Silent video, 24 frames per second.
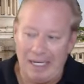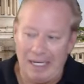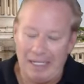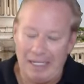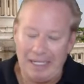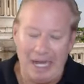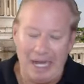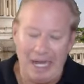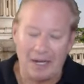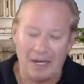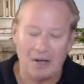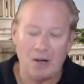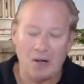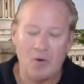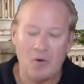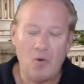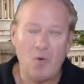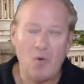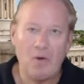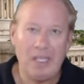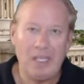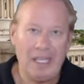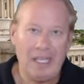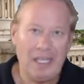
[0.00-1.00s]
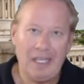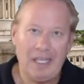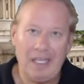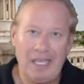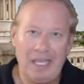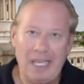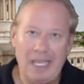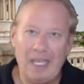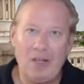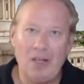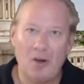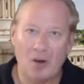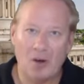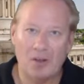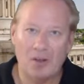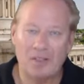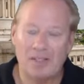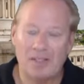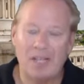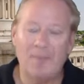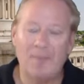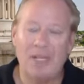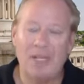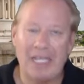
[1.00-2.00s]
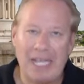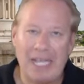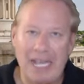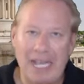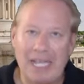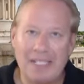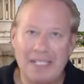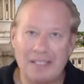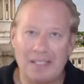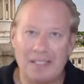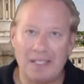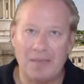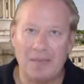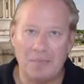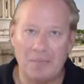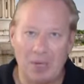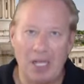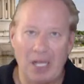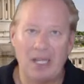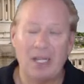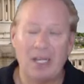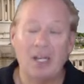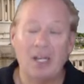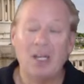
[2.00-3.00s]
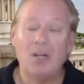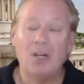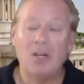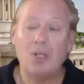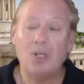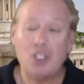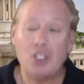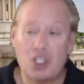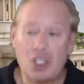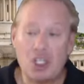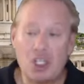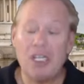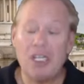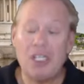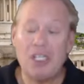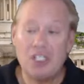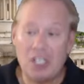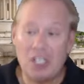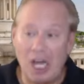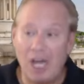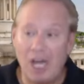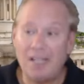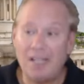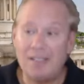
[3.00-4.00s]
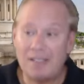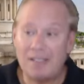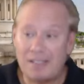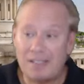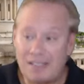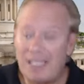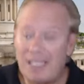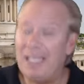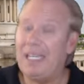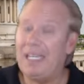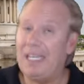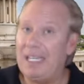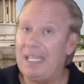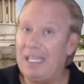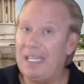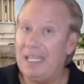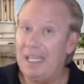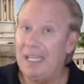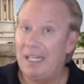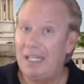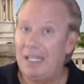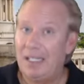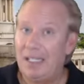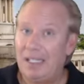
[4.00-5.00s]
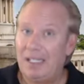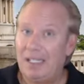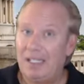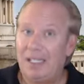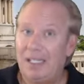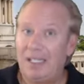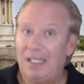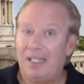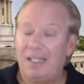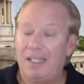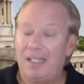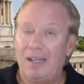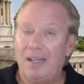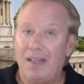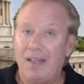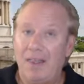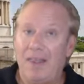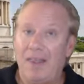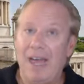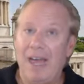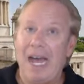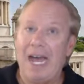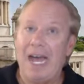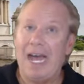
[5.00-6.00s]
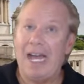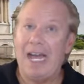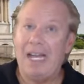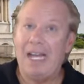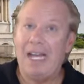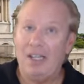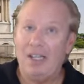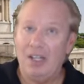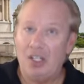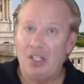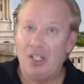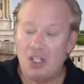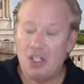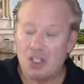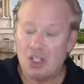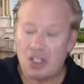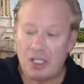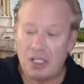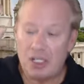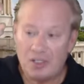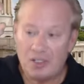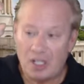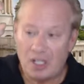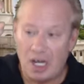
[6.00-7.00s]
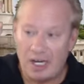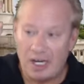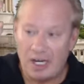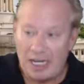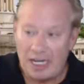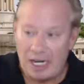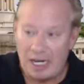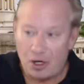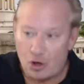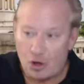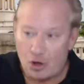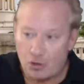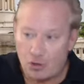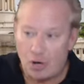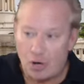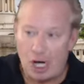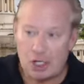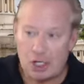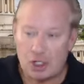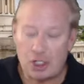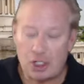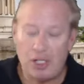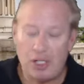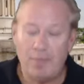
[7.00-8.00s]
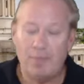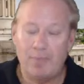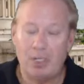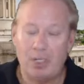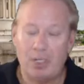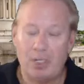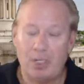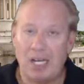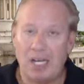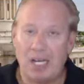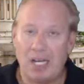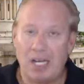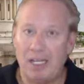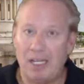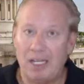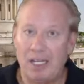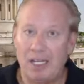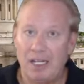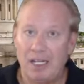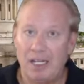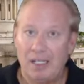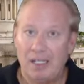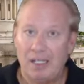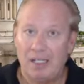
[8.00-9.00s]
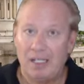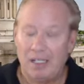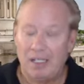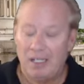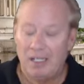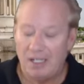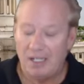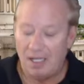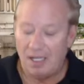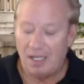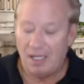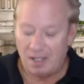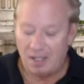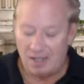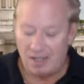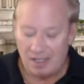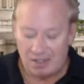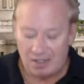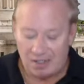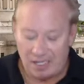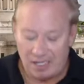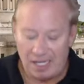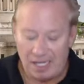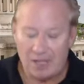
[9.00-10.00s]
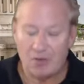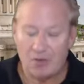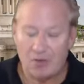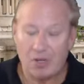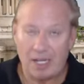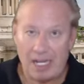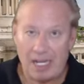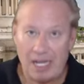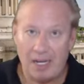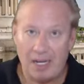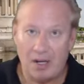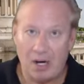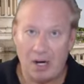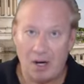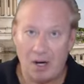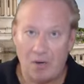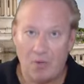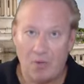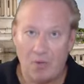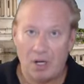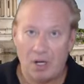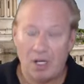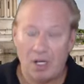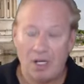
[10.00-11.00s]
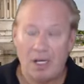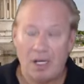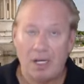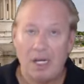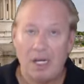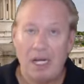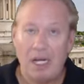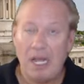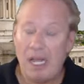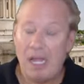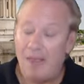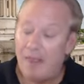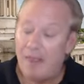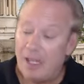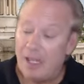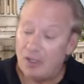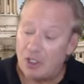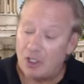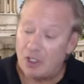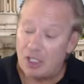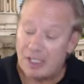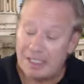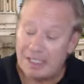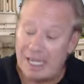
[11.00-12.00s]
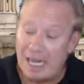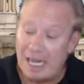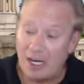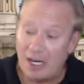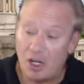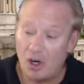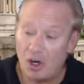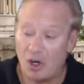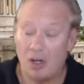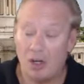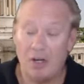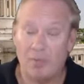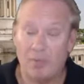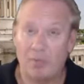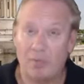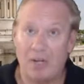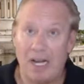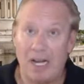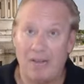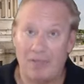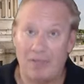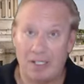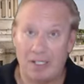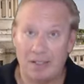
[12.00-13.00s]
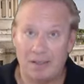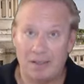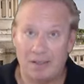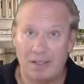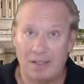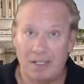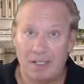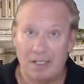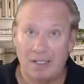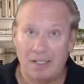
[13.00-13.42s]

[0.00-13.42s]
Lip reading: I don't know who he hurts, him and Casey, but she does see that she's going to get crushed in Pawtucket because of this Sandra Keno, and then she's getting hurt in Providence.